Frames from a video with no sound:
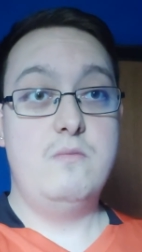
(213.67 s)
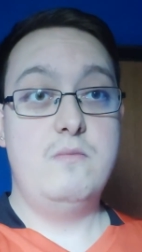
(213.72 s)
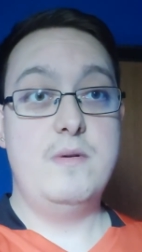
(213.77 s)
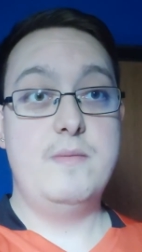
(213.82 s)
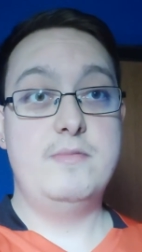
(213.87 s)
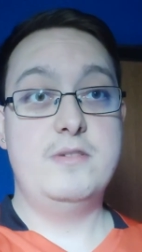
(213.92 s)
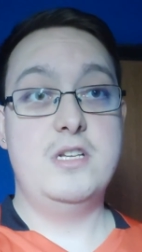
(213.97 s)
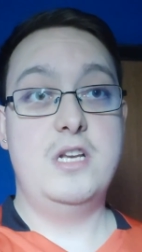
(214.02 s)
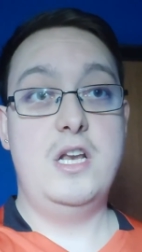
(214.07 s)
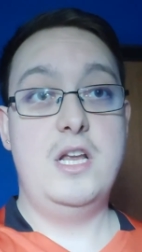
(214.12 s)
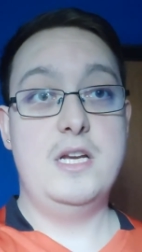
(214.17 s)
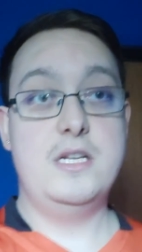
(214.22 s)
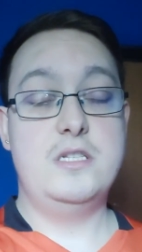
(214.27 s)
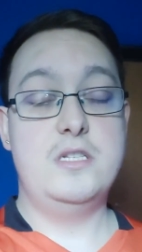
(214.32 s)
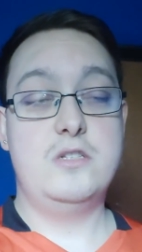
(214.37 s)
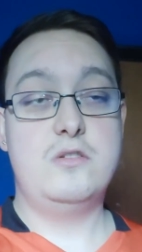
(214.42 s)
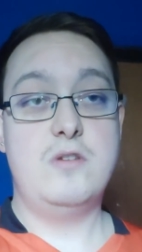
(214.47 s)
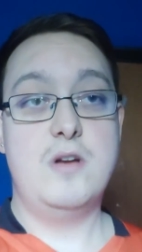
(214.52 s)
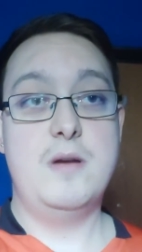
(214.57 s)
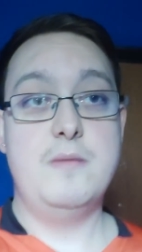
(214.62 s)
Remember to like,
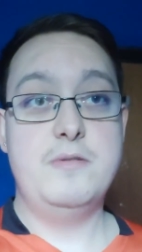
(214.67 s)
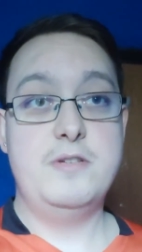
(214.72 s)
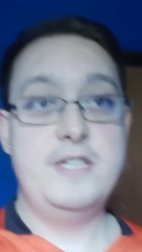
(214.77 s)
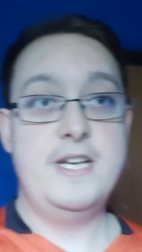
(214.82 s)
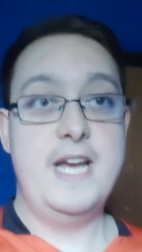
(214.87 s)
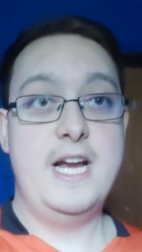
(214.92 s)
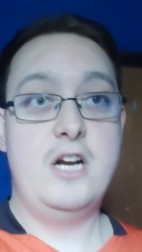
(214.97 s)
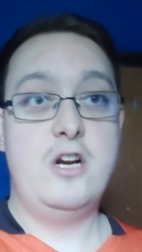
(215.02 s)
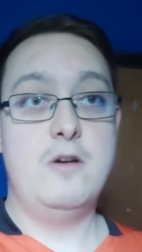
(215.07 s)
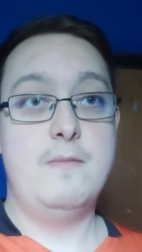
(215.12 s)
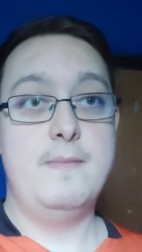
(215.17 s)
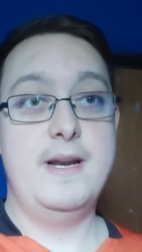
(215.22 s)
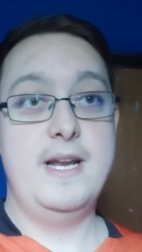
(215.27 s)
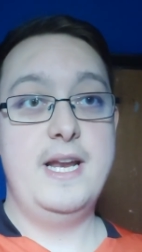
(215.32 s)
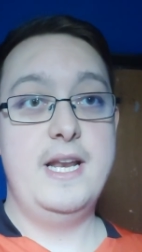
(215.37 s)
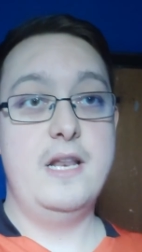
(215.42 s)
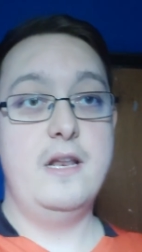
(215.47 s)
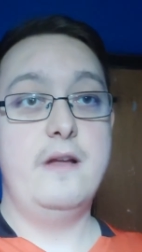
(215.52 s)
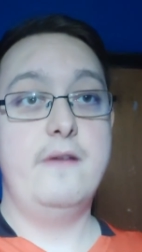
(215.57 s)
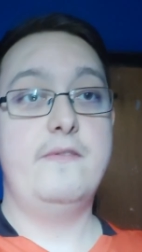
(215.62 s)
subscribe, share, comment,
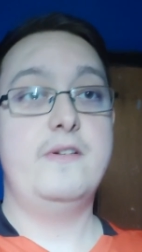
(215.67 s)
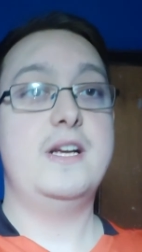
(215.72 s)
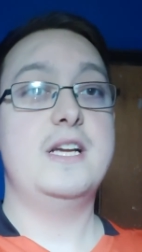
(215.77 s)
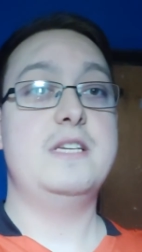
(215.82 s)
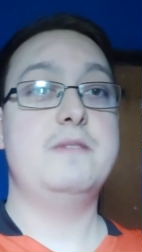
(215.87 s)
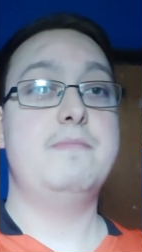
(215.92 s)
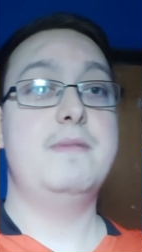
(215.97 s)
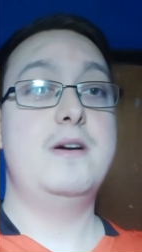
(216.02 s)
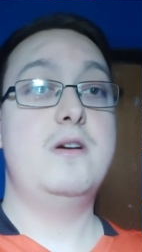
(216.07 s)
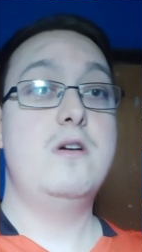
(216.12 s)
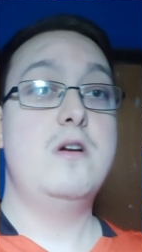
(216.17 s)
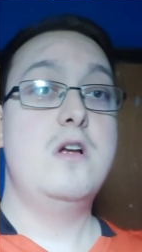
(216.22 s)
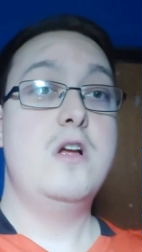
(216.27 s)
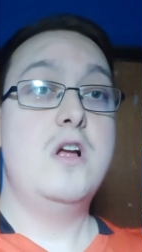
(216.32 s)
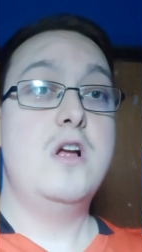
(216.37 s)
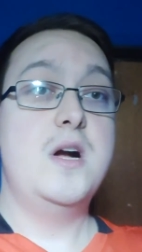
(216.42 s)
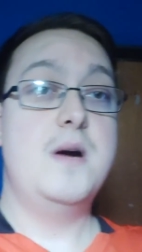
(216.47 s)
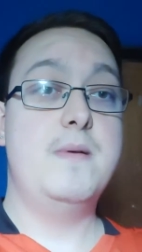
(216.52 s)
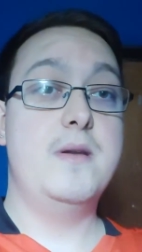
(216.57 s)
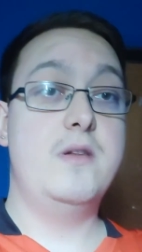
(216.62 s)
hit the notification bell.
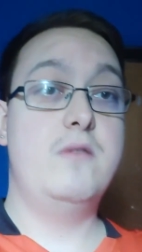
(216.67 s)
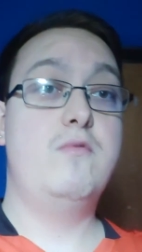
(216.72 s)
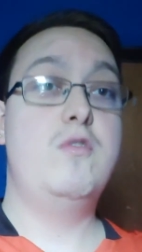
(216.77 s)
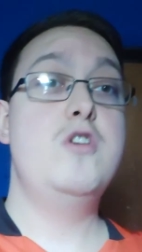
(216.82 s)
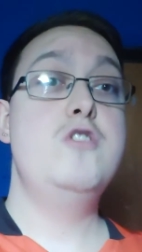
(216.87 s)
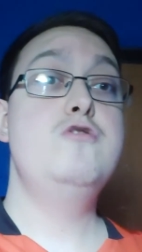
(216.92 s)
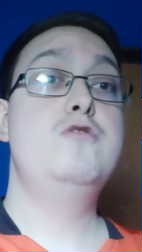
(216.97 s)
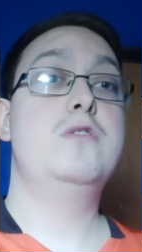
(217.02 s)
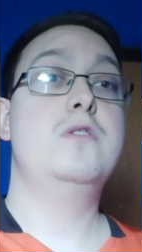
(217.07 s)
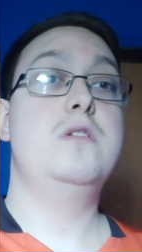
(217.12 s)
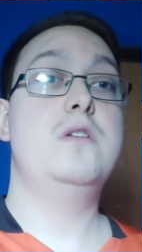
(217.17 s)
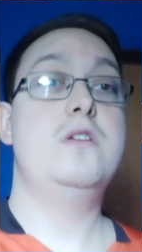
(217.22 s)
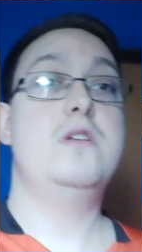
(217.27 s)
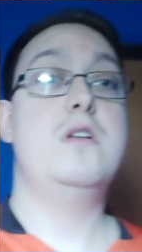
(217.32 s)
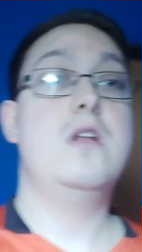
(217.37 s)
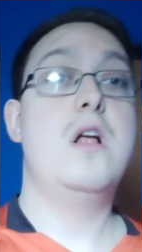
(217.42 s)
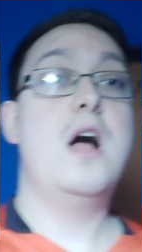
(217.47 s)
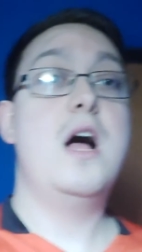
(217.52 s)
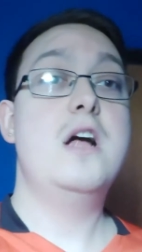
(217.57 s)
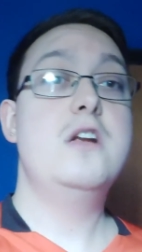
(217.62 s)
We're on the road to
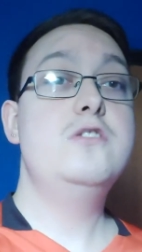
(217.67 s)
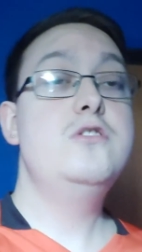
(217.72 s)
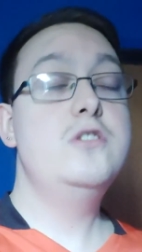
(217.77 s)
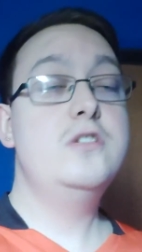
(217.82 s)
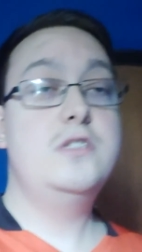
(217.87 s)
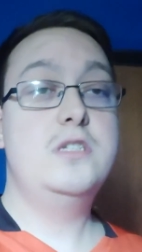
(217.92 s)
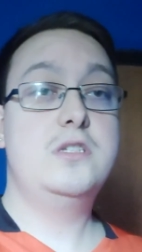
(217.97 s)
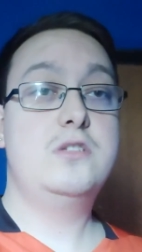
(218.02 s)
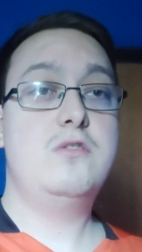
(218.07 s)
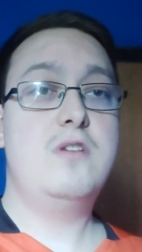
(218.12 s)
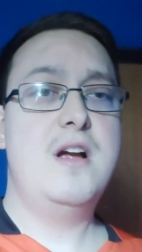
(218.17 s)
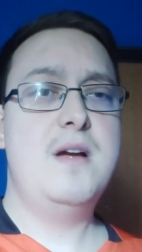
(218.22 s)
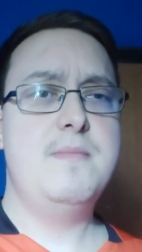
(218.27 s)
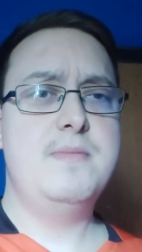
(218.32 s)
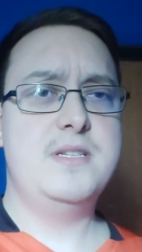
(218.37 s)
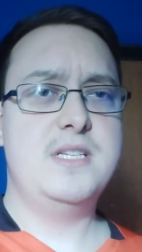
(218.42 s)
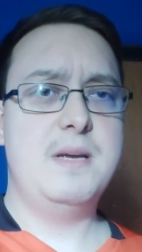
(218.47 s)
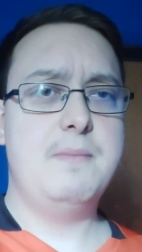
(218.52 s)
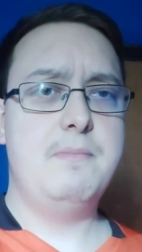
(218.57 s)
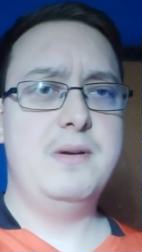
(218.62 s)
100
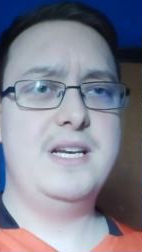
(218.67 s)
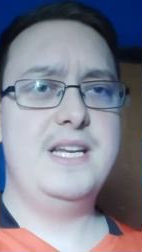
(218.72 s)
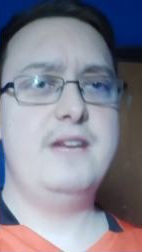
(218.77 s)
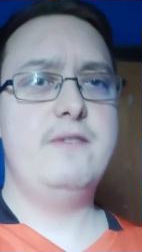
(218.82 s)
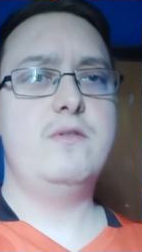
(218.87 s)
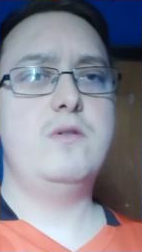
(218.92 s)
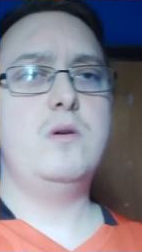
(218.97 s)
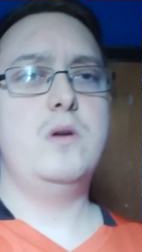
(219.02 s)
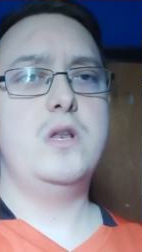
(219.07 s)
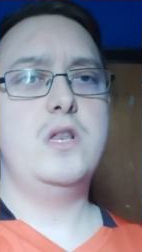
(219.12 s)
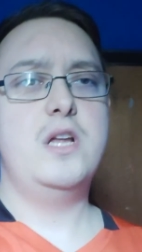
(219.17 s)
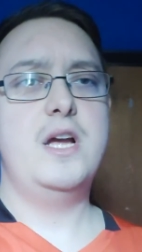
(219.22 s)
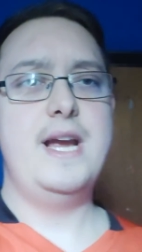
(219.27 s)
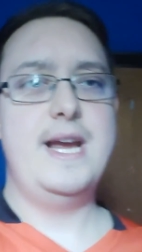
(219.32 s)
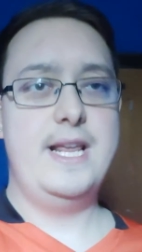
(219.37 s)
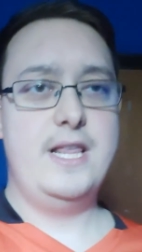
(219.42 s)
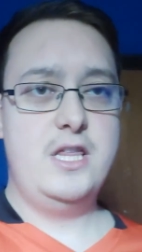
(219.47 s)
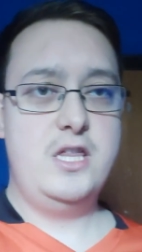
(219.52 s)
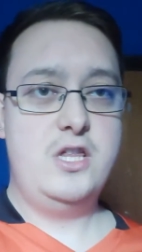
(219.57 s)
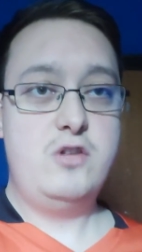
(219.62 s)
subscribers, I believe, on
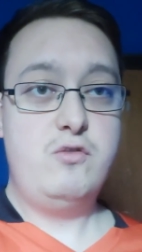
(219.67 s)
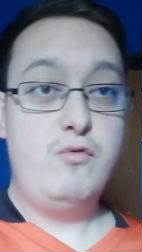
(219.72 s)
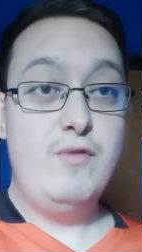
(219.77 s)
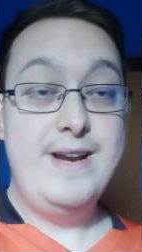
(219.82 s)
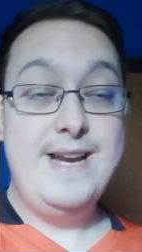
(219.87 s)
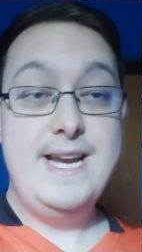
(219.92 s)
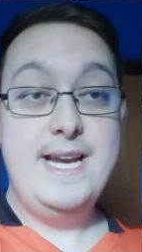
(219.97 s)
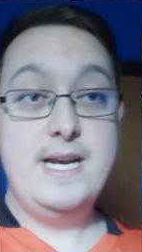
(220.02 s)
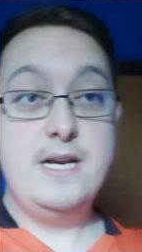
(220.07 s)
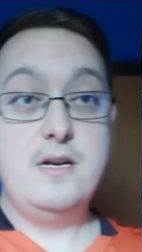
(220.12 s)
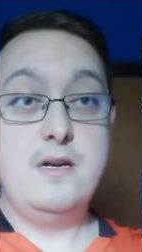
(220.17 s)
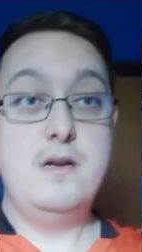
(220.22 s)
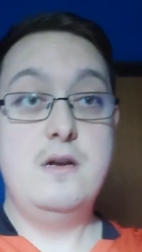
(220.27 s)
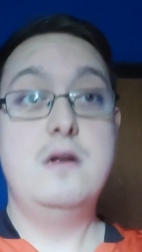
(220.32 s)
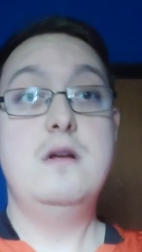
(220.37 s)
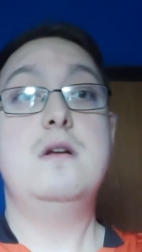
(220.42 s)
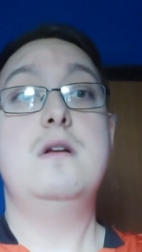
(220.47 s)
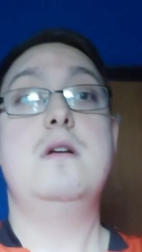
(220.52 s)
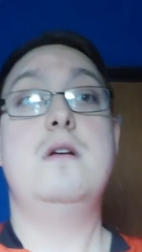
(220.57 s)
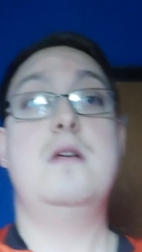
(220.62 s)
night three.
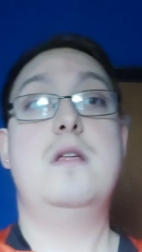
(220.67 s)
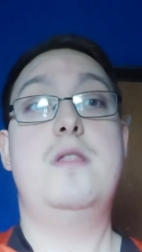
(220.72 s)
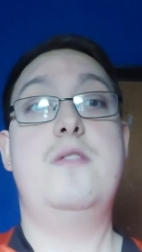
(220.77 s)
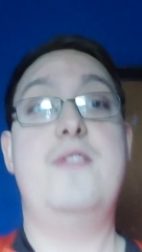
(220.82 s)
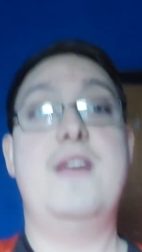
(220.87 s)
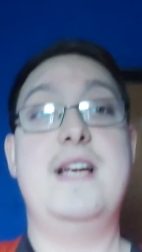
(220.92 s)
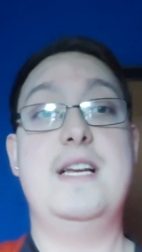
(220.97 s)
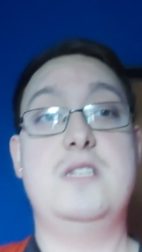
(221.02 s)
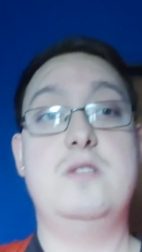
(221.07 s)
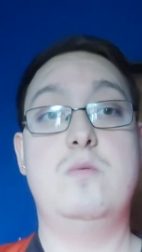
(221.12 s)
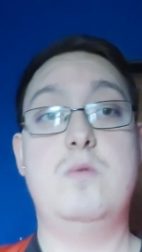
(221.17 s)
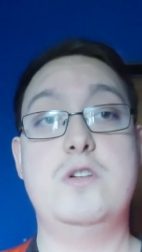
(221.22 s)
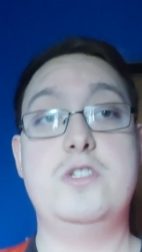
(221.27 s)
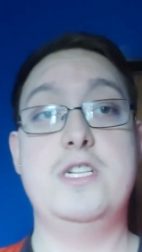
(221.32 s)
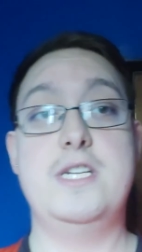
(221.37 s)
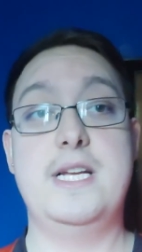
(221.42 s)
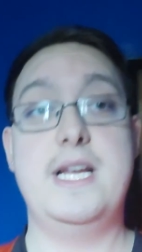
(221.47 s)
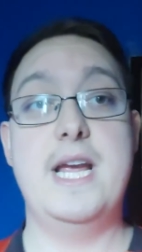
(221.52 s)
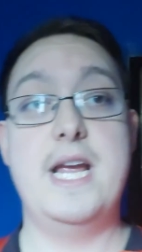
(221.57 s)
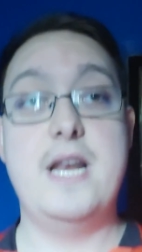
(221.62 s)
Thanks for
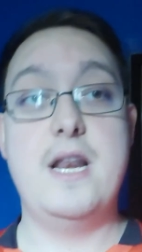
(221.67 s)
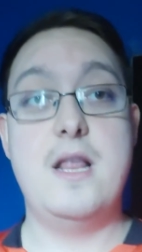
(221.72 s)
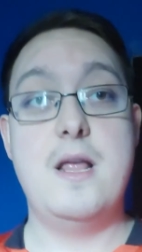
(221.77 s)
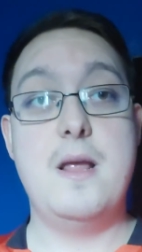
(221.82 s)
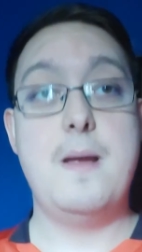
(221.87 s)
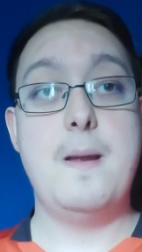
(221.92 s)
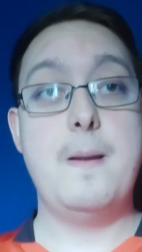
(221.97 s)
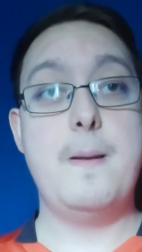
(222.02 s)
watching again.